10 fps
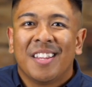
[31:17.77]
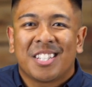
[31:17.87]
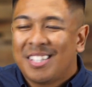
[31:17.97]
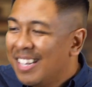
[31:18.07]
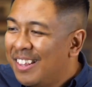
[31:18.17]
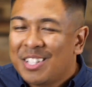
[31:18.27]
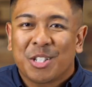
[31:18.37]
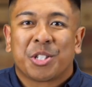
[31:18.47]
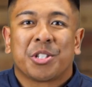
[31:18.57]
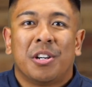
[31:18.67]
This, this
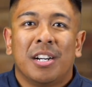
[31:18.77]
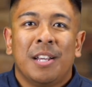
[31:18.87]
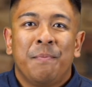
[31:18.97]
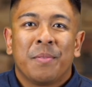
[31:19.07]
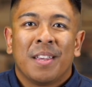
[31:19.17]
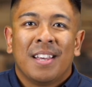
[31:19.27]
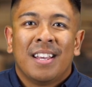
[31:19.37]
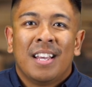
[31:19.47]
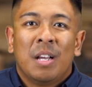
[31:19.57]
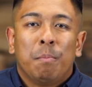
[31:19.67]
looks sturdy.
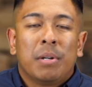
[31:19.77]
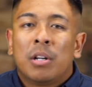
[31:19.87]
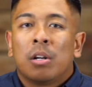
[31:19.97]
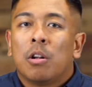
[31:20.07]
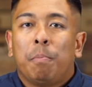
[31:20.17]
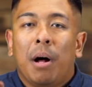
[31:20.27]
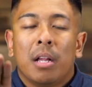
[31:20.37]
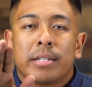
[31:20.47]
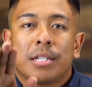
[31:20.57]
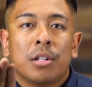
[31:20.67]
But no, no, no.
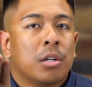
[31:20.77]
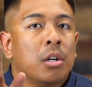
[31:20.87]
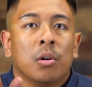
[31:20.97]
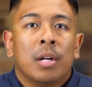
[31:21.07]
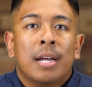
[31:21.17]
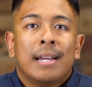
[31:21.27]
Paul says, no, no, no.